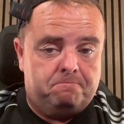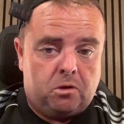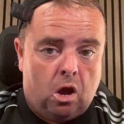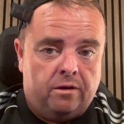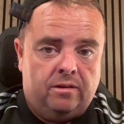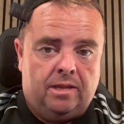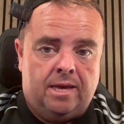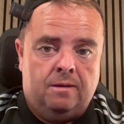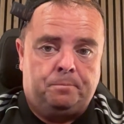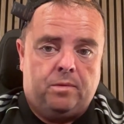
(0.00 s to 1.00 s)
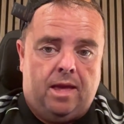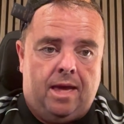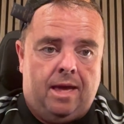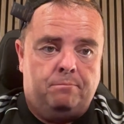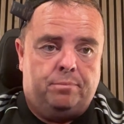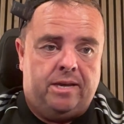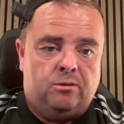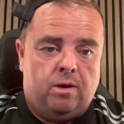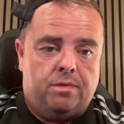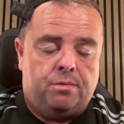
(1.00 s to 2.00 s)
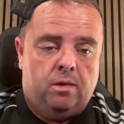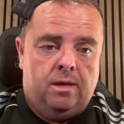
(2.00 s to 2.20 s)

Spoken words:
currently played with.